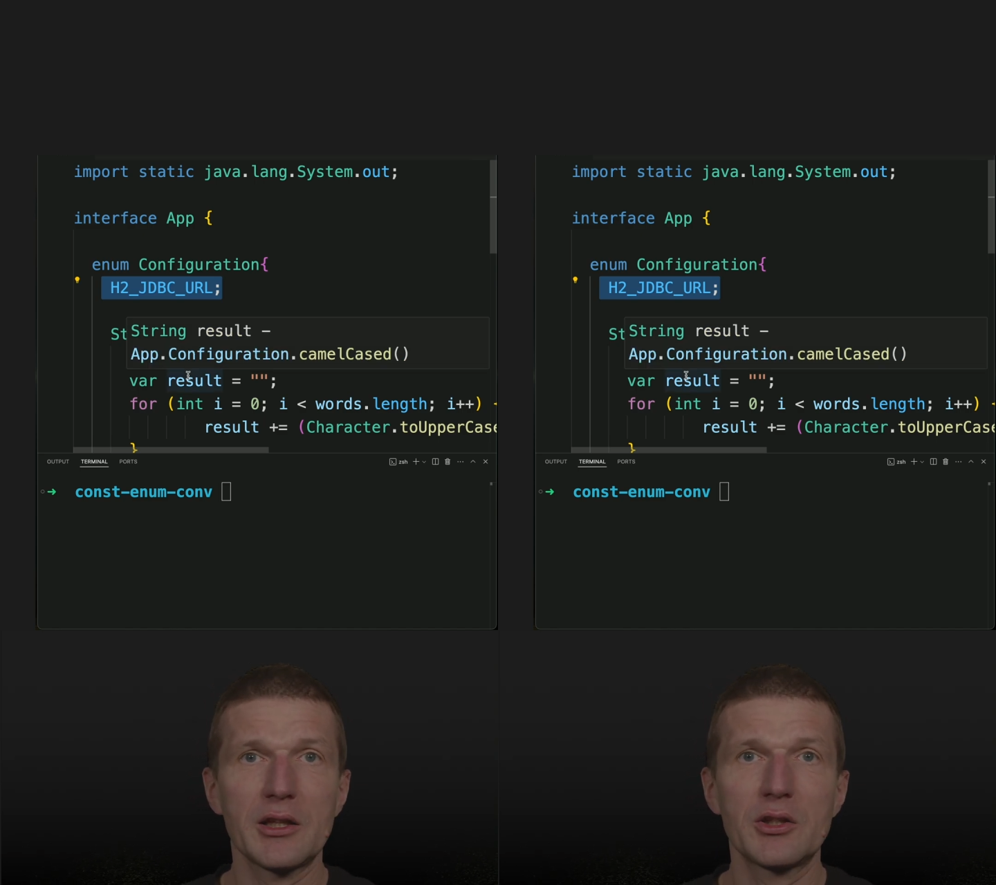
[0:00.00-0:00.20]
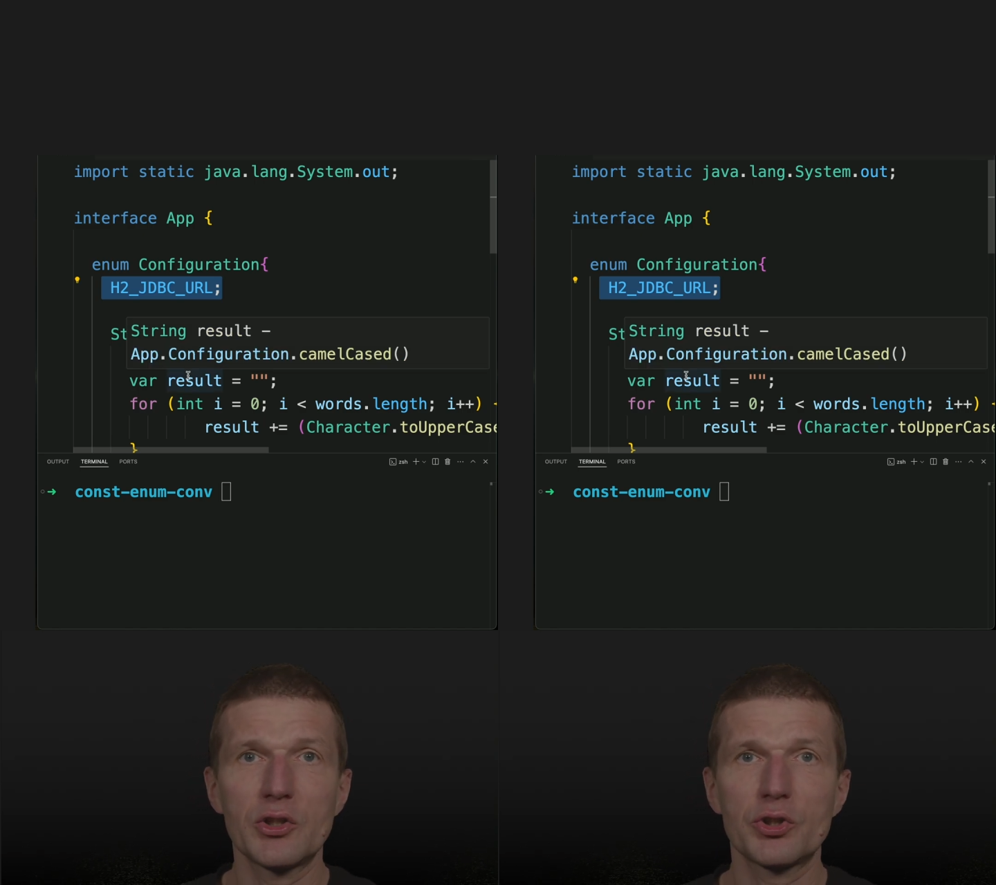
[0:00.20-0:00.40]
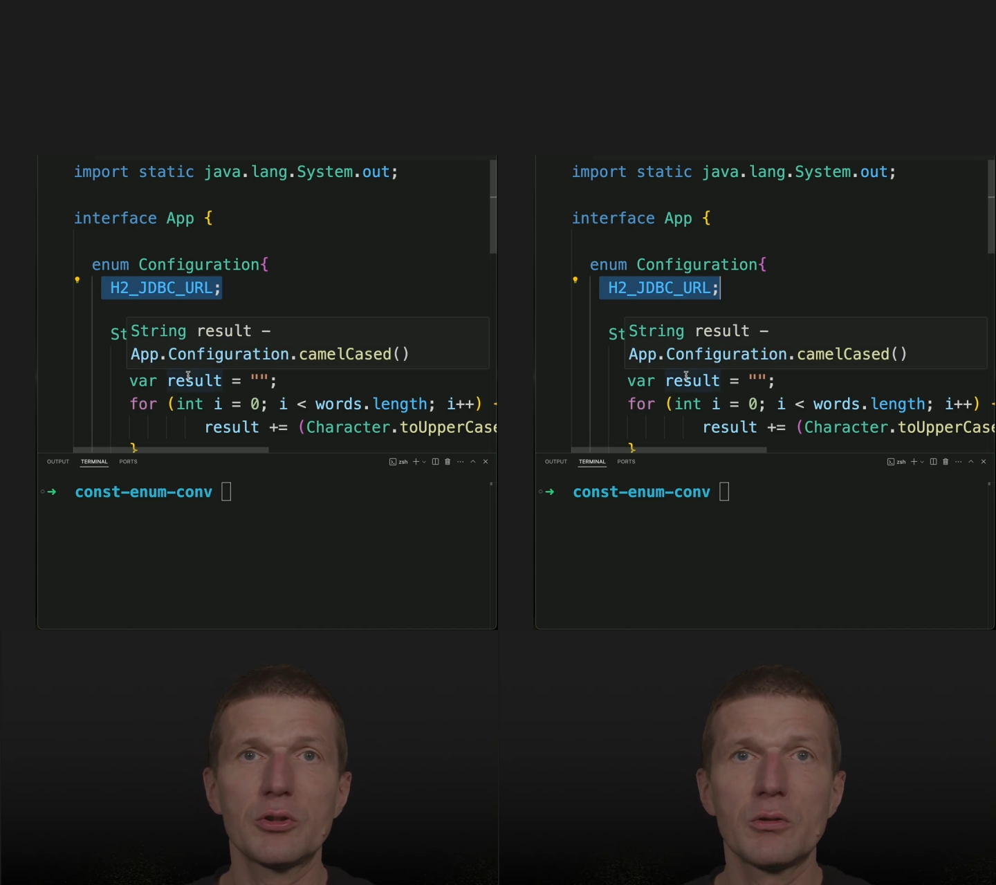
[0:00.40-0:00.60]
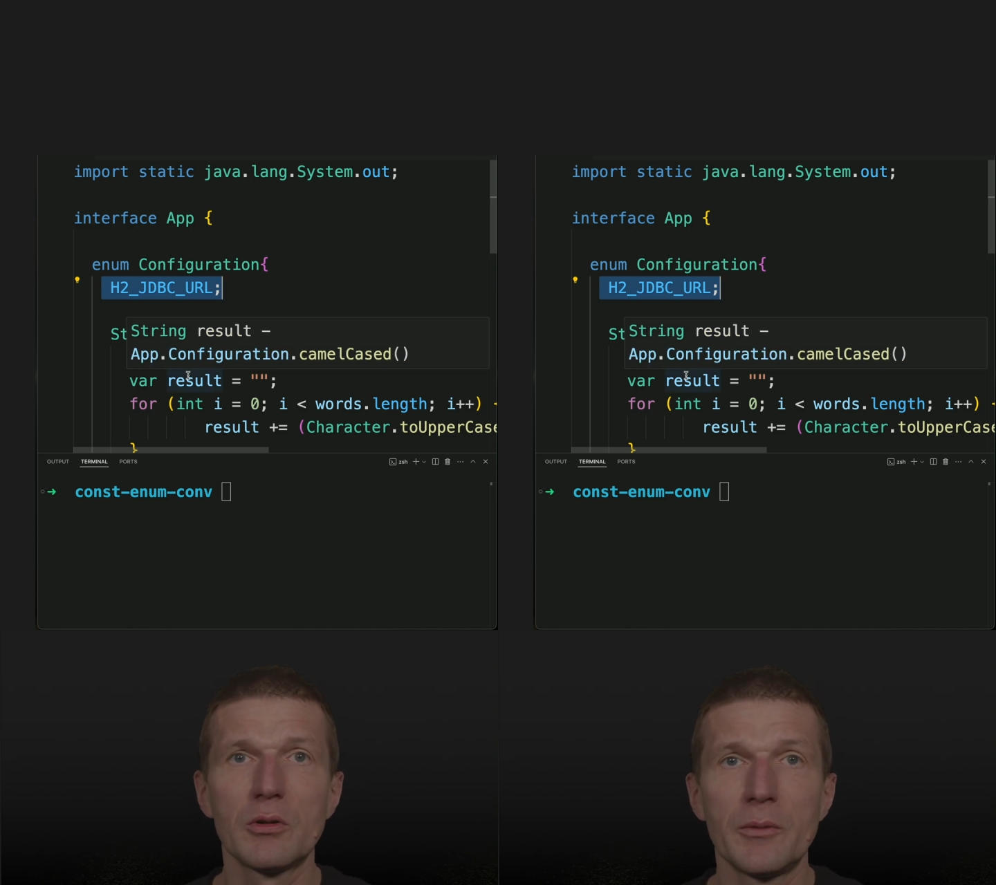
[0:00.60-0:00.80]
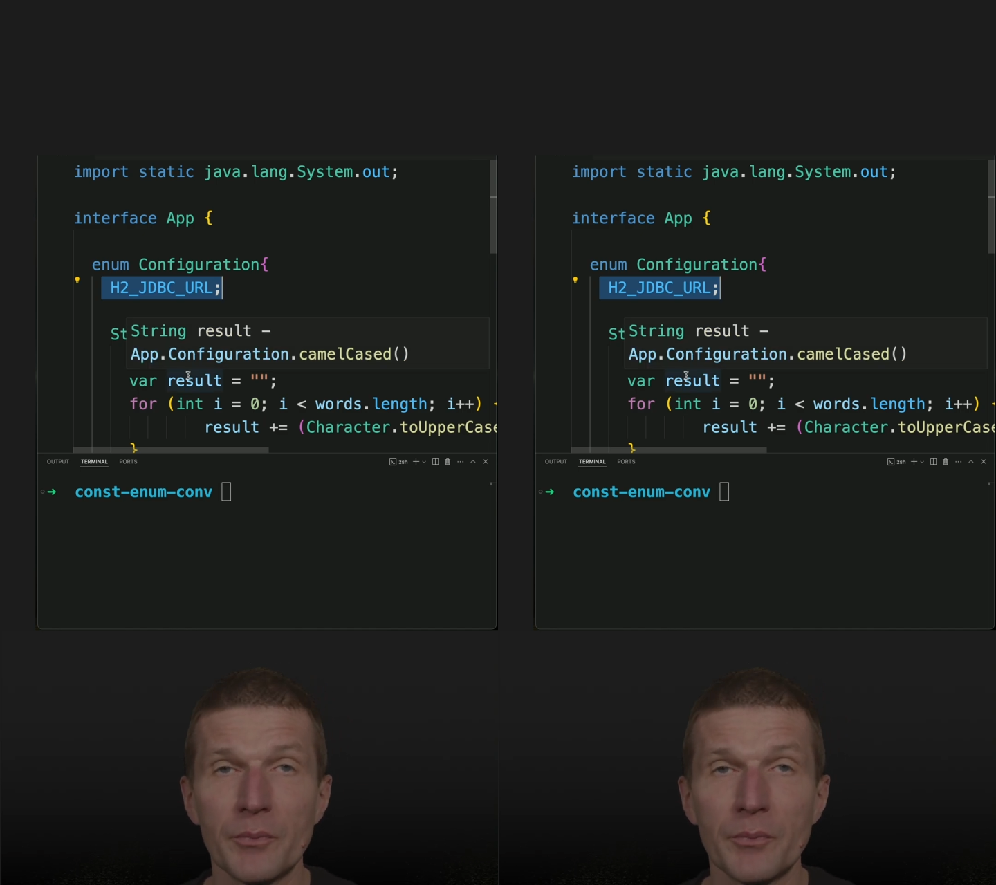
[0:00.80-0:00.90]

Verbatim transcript: additional